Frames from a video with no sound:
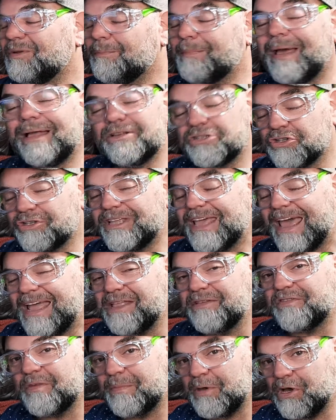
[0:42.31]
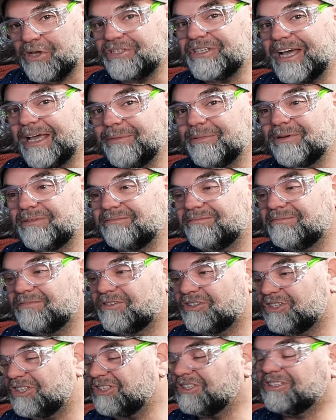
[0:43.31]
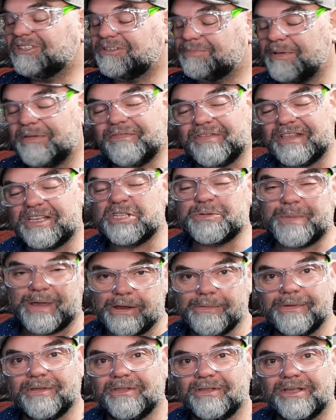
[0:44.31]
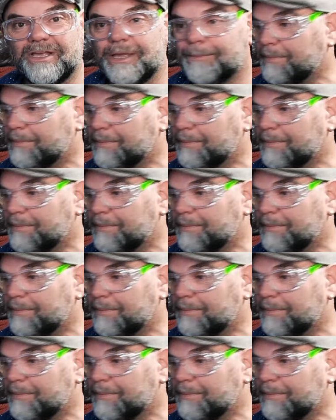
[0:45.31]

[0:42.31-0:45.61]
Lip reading: mounted on the end of the bird table. Just a bit of an experiment.